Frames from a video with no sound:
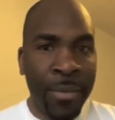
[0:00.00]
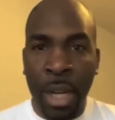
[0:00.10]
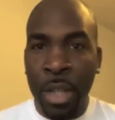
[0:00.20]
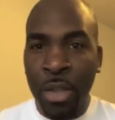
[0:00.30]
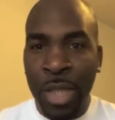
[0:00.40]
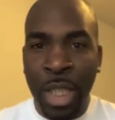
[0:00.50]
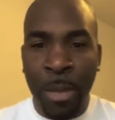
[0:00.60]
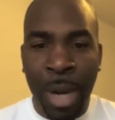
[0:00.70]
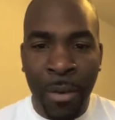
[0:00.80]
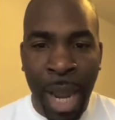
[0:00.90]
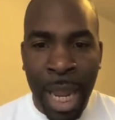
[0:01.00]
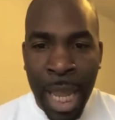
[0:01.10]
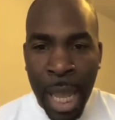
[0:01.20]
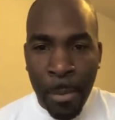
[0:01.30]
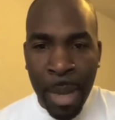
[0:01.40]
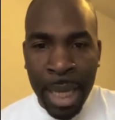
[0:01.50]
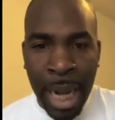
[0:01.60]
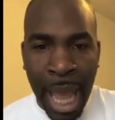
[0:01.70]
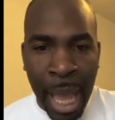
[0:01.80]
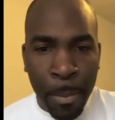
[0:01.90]
I've got screens to my right, making it
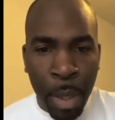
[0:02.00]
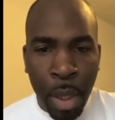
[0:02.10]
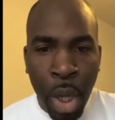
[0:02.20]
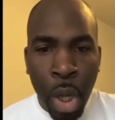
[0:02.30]
happen.